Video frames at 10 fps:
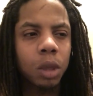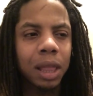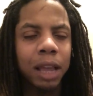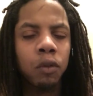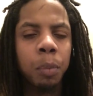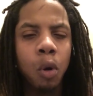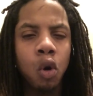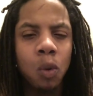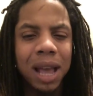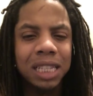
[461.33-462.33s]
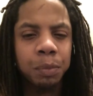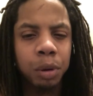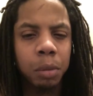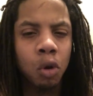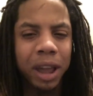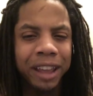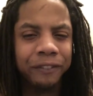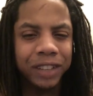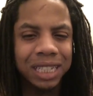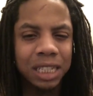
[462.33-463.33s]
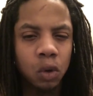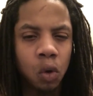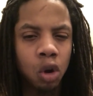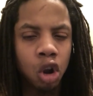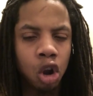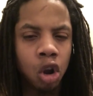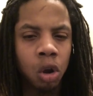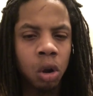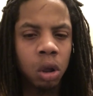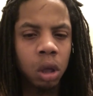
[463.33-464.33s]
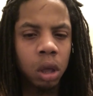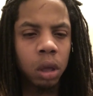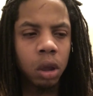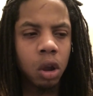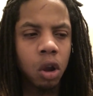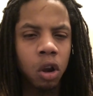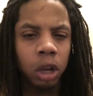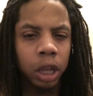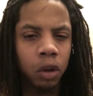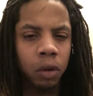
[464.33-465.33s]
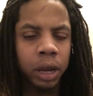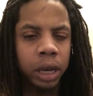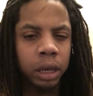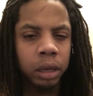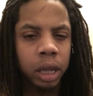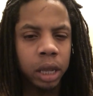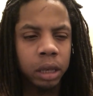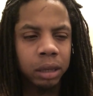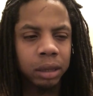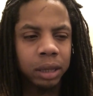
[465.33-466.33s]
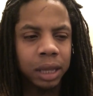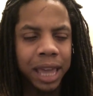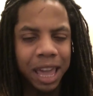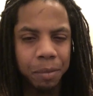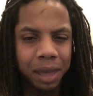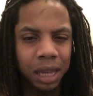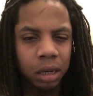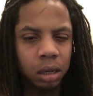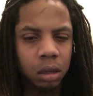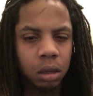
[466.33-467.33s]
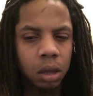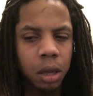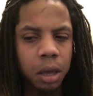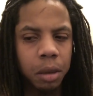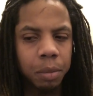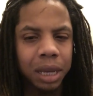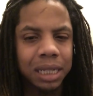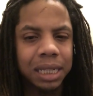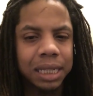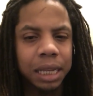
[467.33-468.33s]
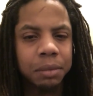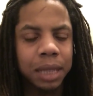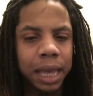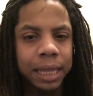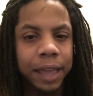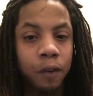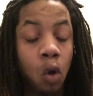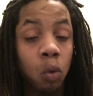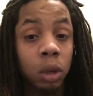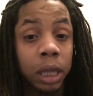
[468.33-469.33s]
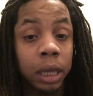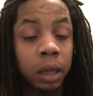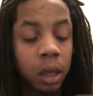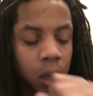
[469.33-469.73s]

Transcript: like, Raboku hasn't put more emphasis on her earlier in the campaign, because it seems like they've only